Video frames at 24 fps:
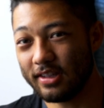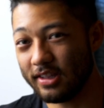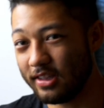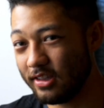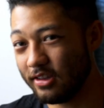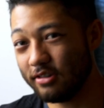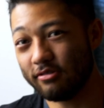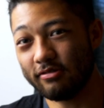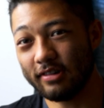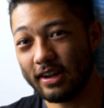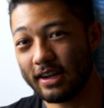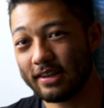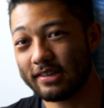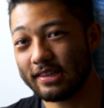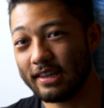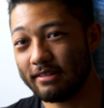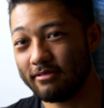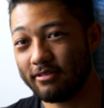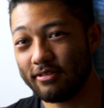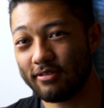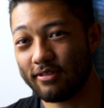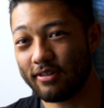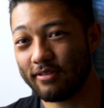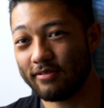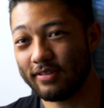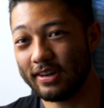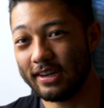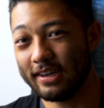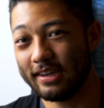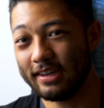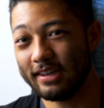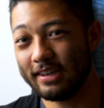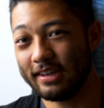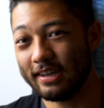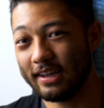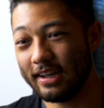too next level for me,
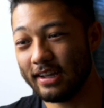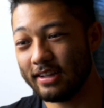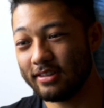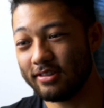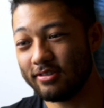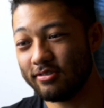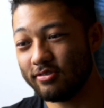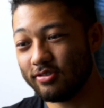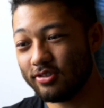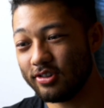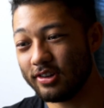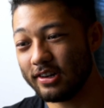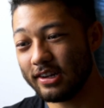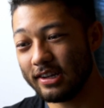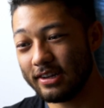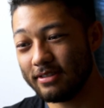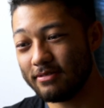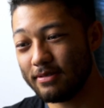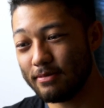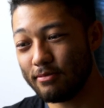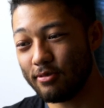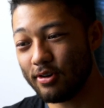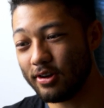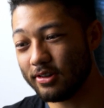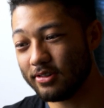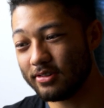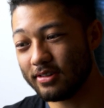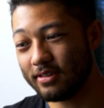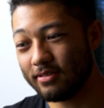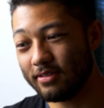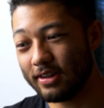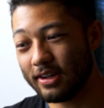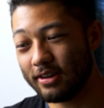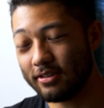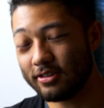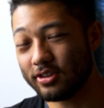and you shouldn't even watch this
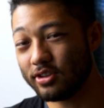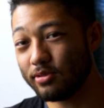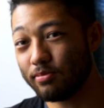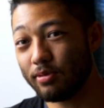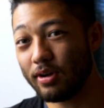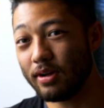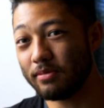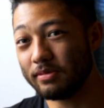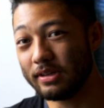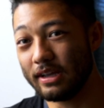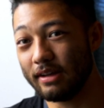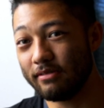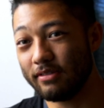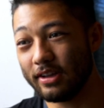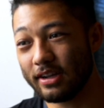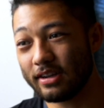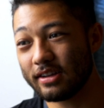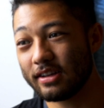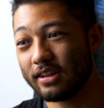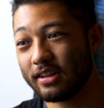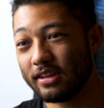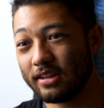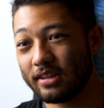video because you probably have like